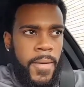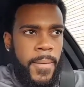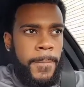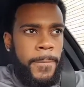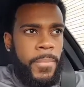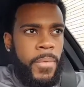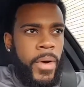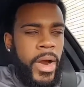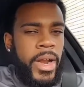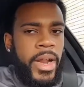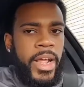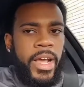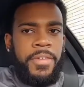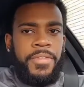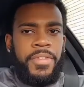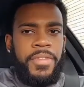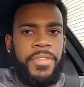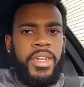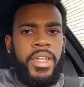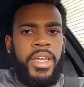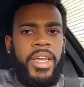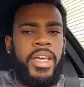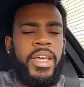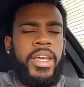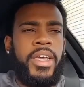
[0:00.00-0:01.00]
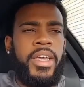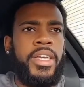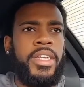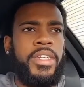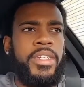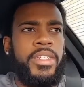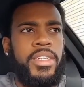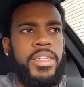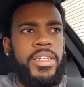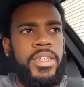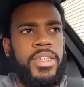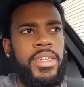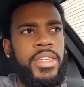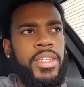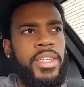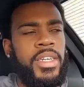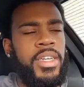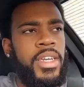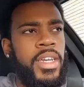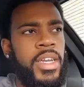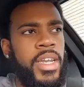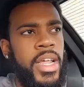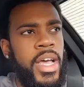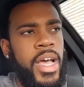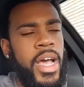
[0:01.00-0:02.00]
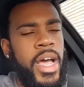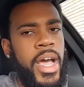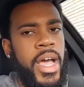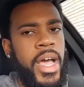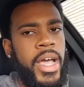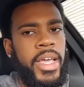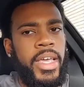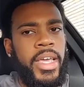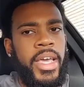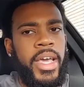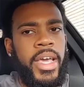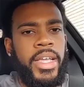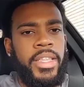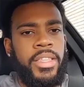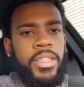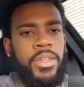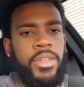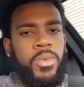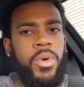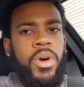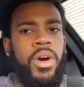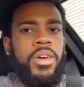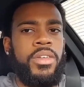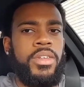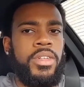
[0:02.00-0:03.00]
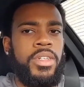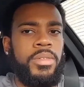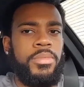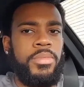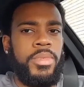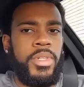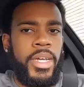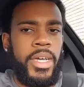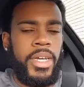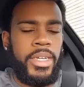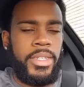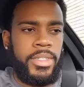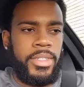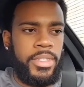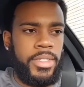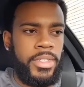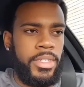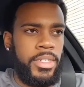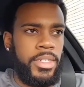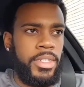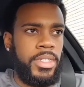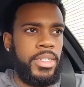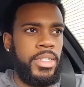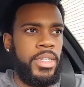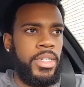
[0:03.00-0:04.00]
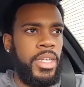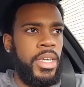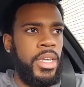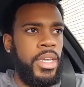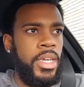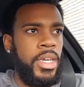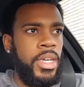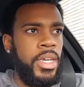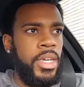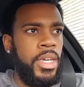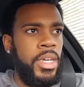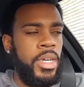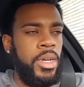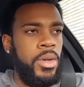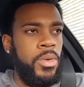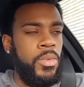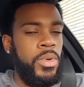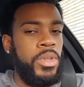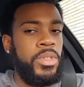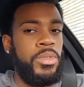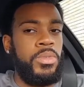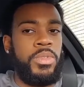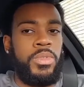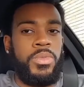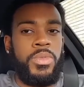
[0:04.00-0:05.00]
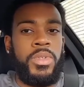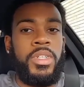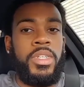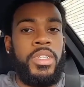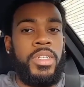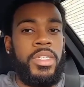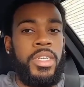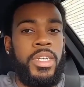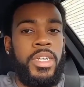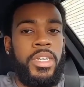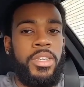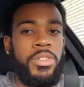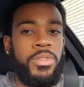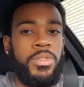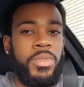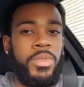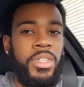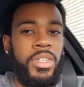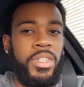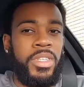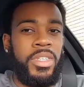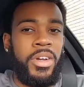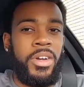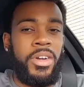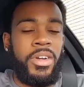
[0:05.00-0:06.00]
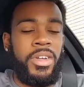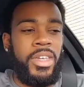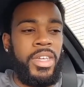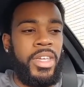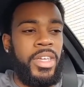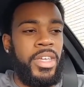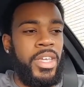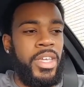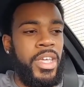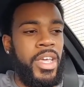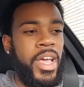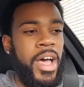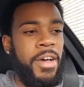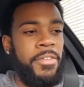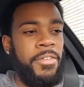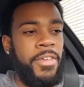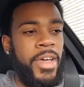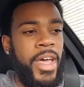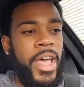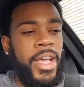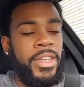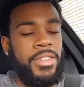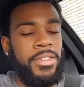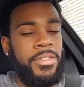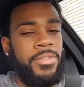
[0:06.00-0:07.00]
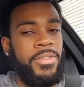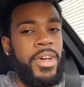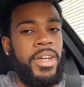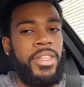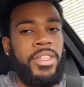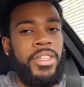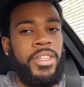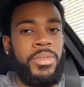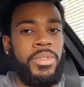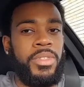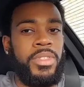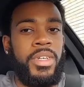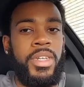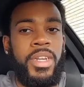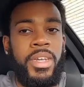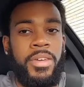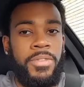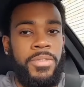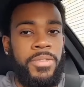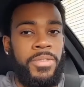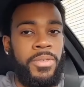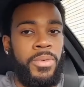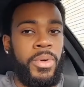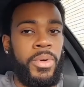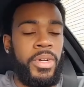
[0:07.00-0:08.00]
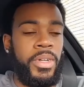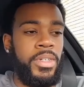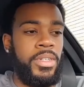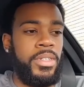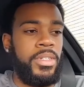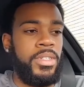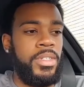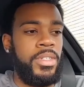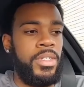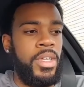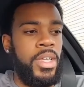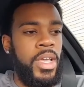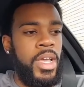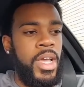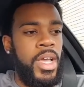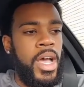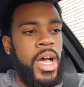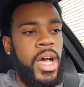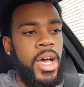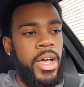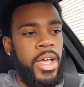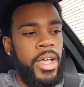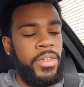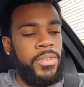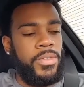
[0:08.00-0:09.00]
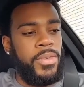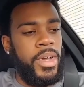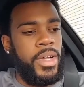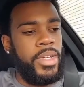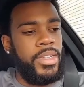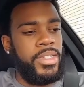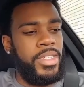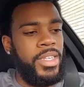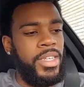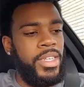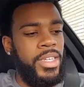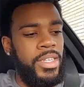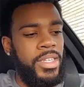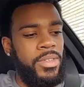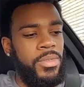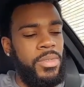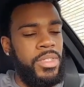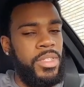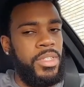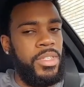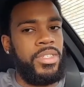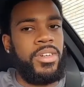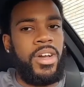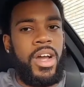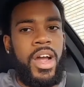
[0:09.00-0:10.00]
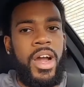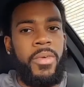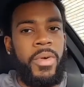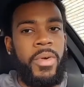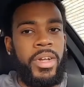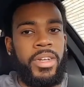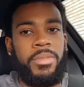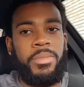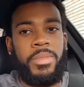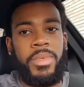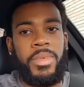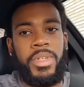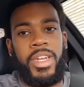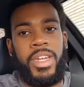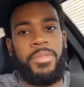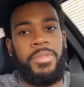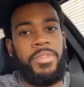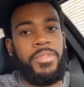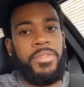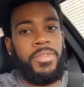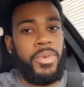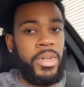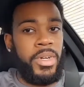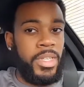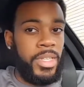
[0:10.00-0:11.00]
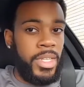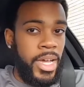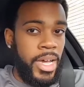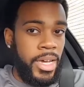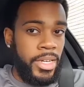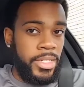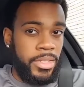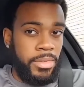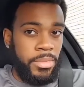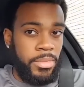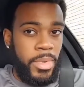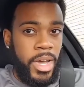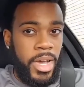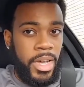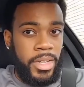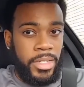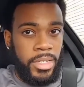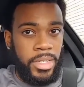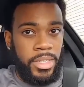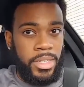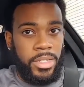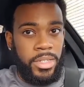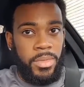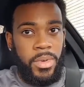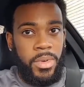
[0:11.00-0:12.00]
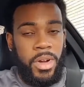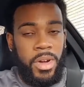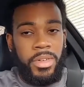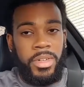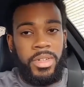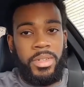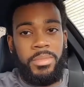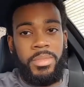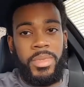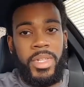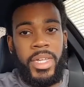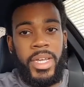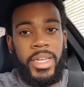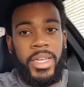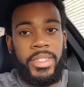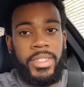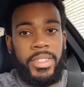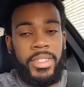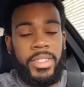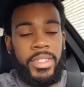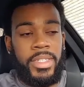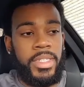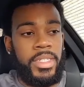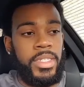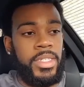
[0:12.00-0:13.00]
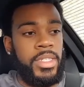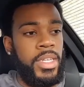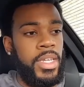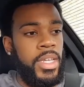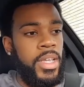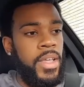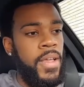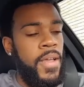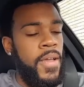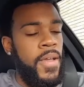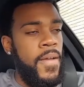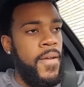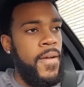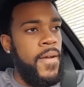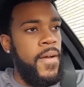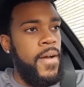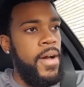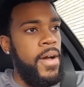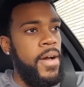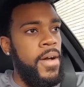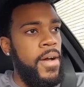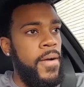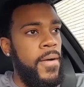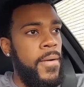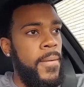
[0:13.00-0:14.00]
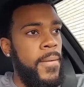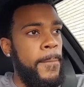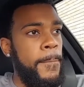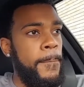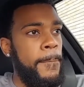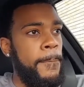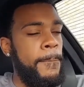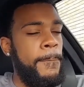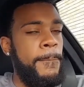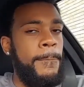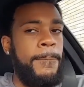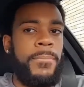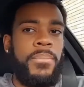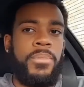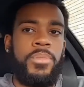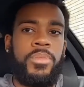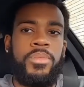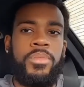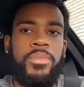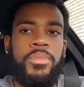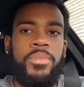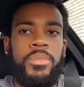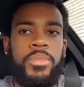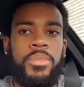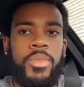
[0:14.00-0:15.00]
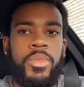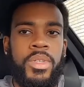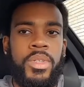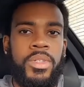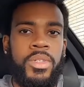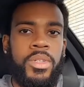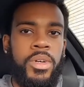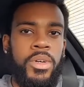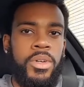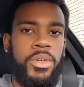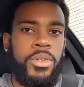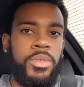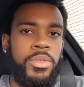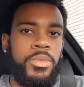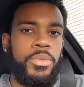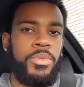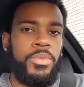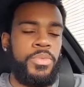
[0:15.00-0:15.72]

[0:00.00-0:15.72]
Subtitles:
Right after that, I got the walnut glass done, which was really neat. It was really dirty. I actually found it was done at 40. That's why I say with this car I recommend every 40,000 miles get the walnut glass done. So